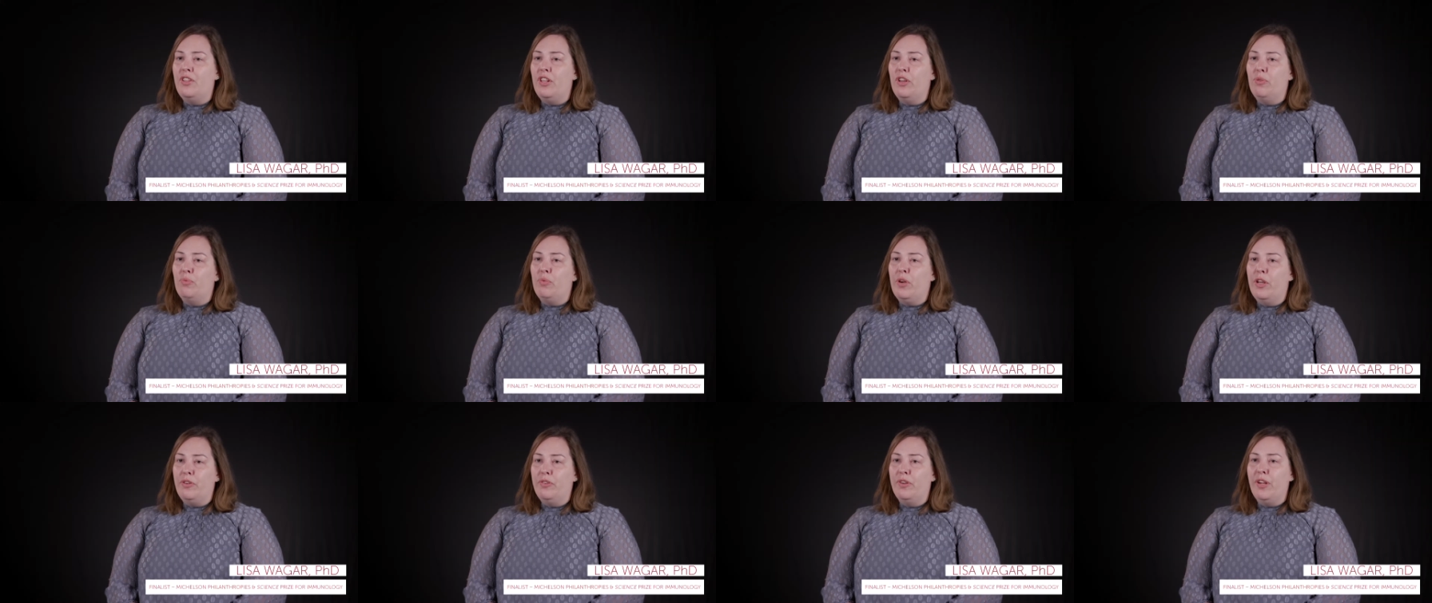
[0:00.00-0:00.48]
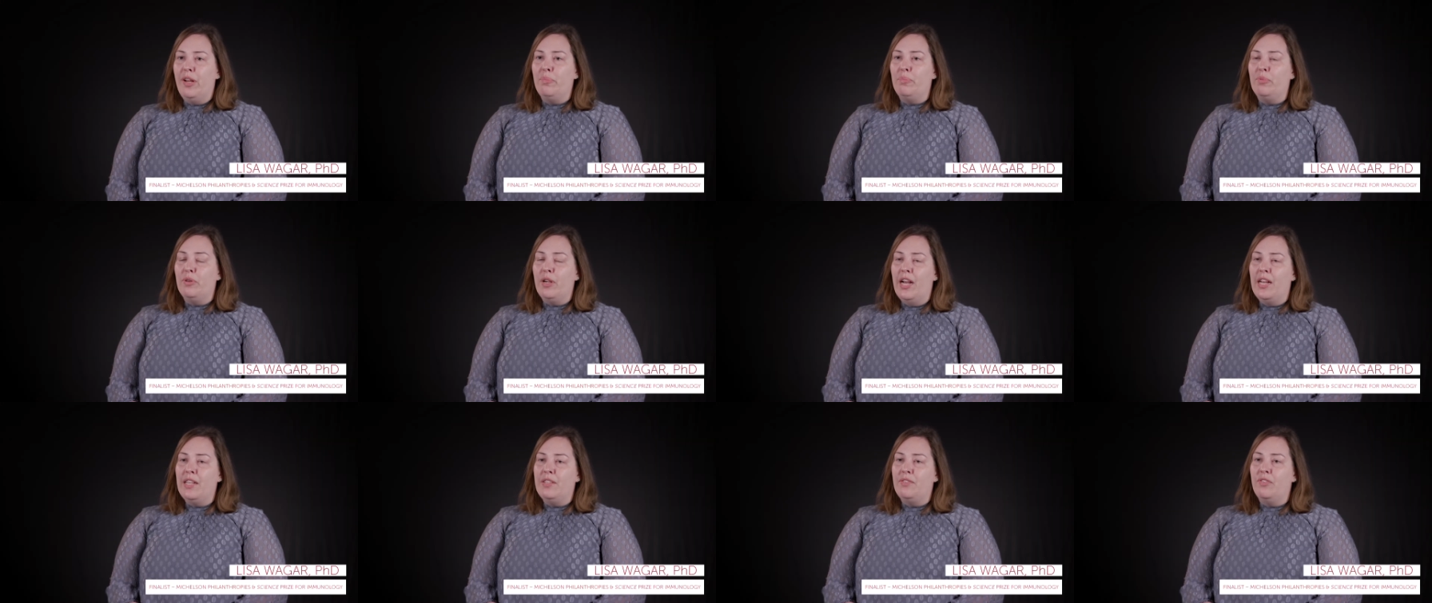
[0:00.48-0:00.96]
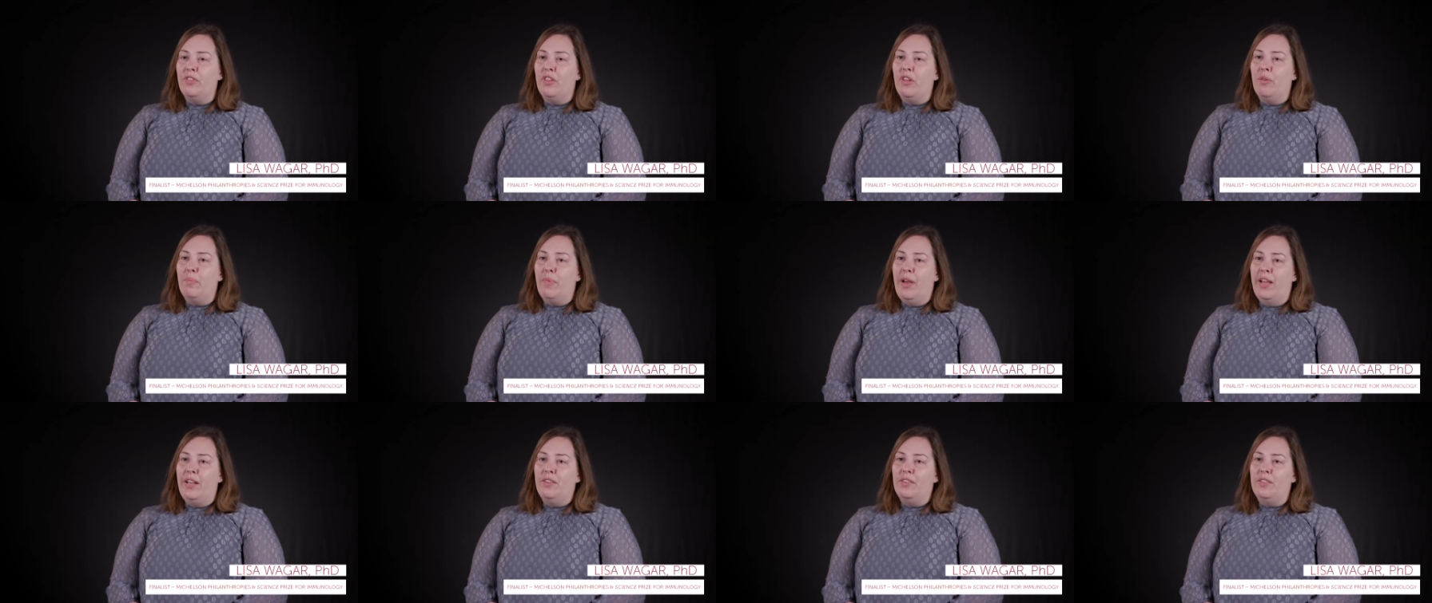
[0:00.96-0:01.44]
the runner-up prize for the
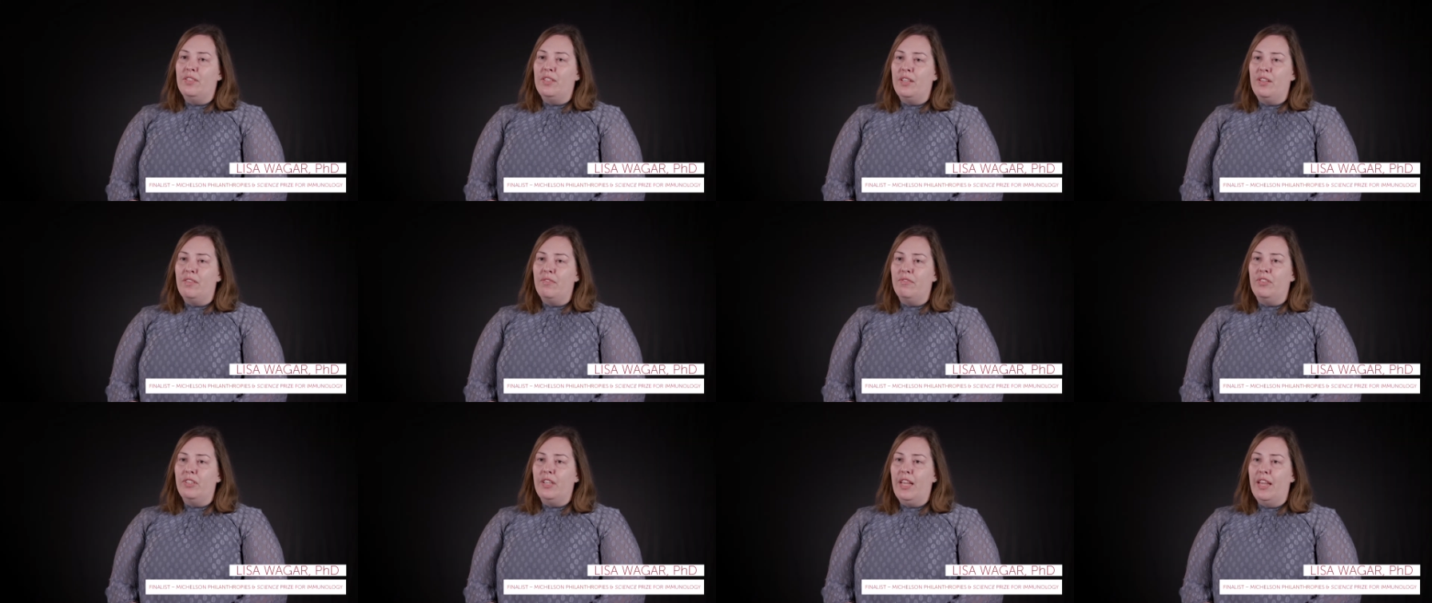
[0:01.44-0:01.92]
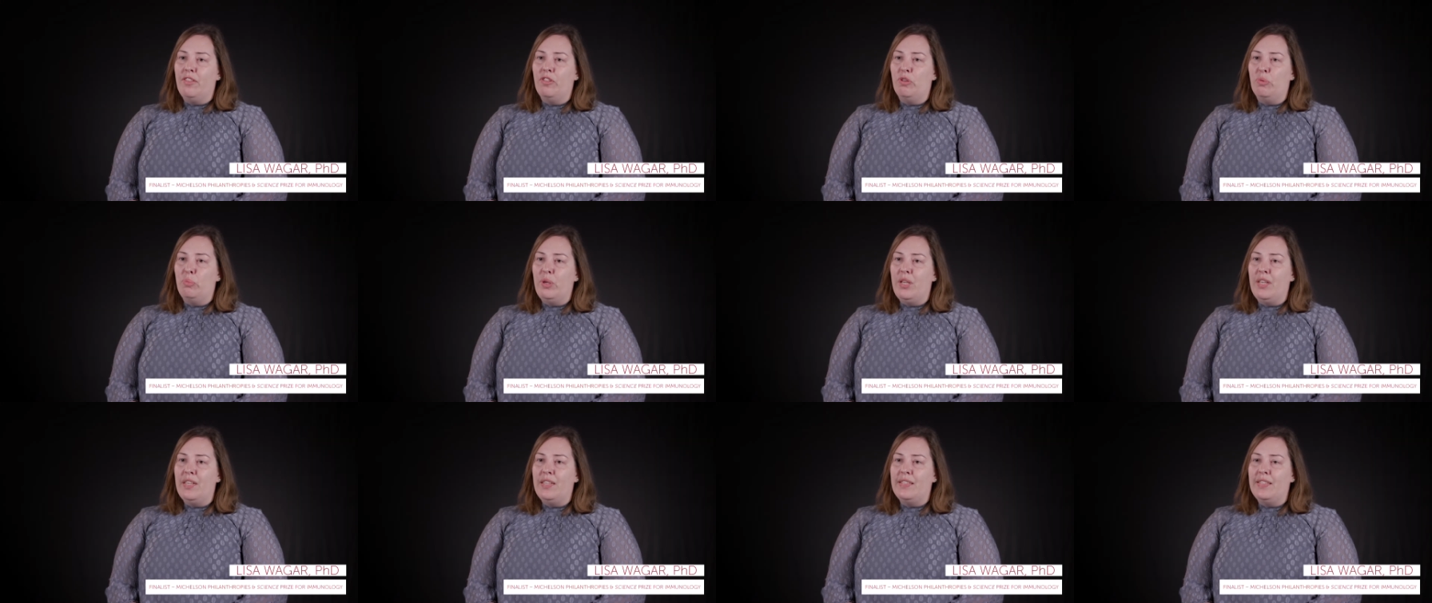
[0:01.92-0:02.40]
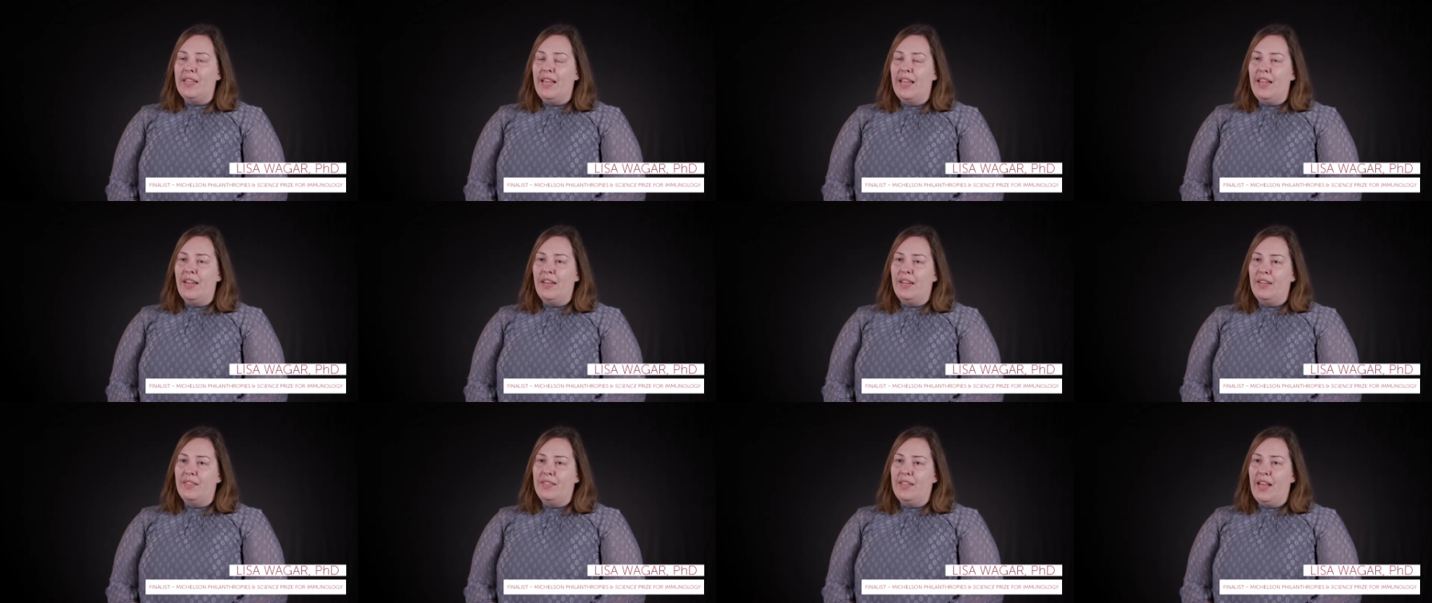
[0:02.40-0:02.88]
Michelson Philanthropies
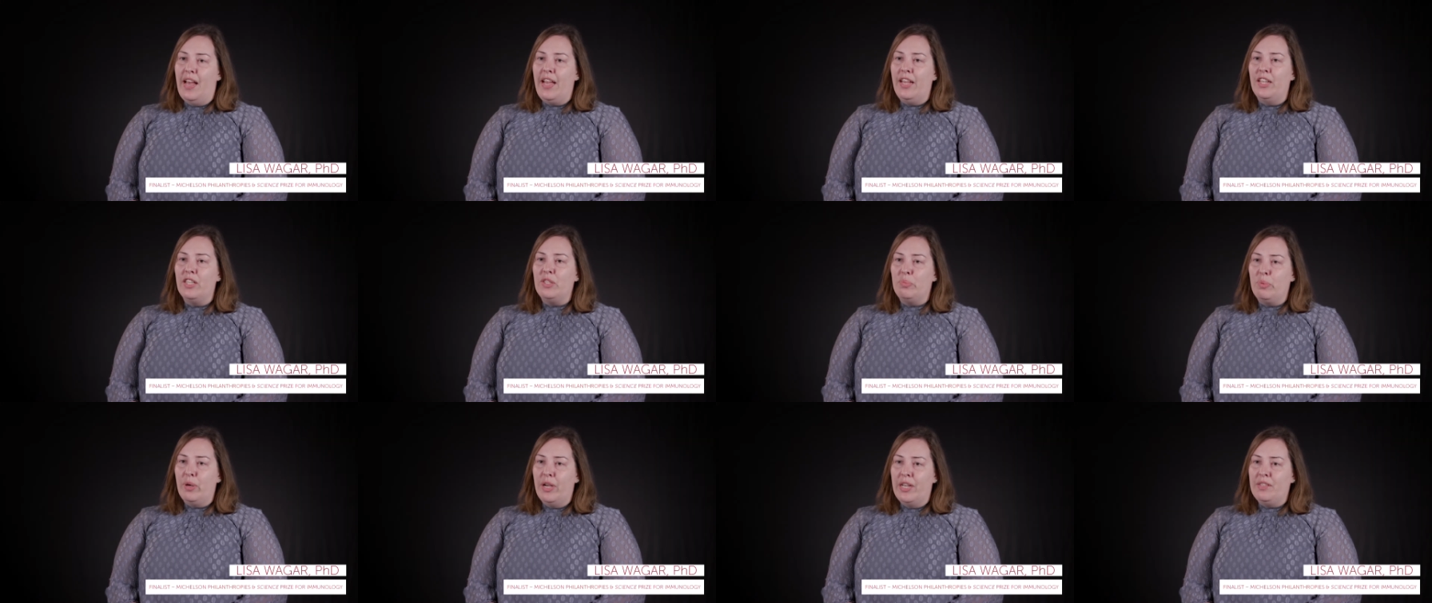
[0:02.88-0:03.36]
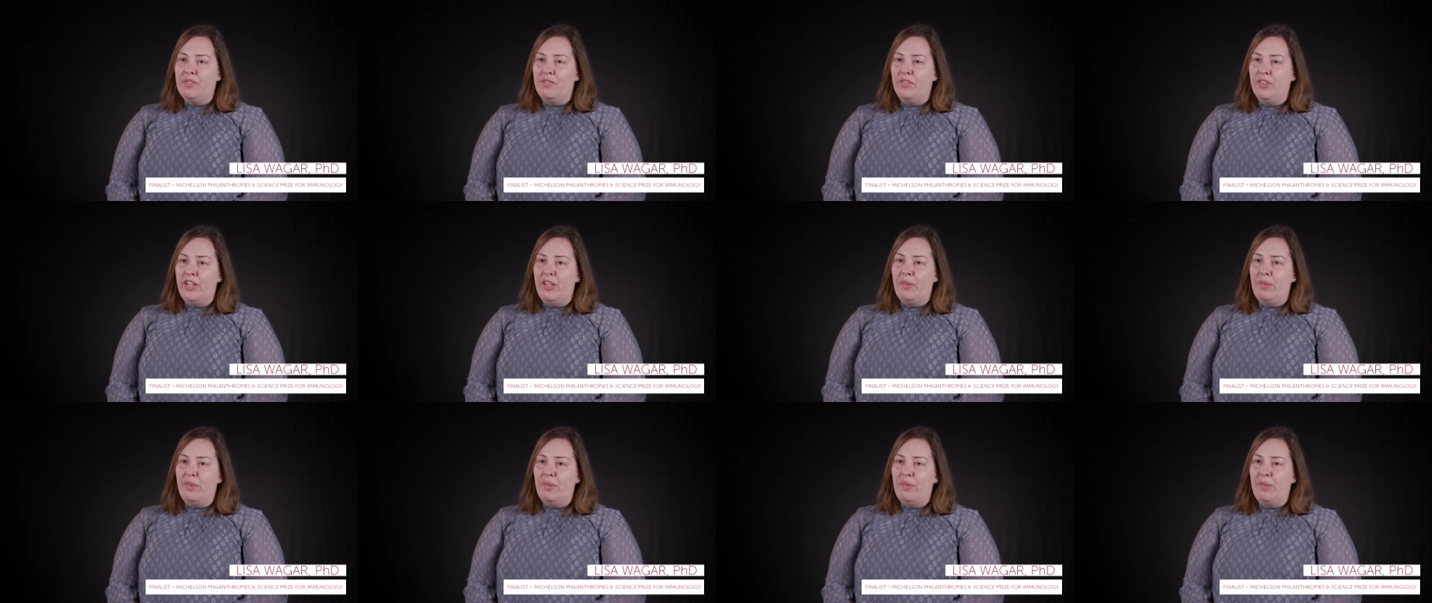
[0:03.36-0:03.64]
and Science Prize for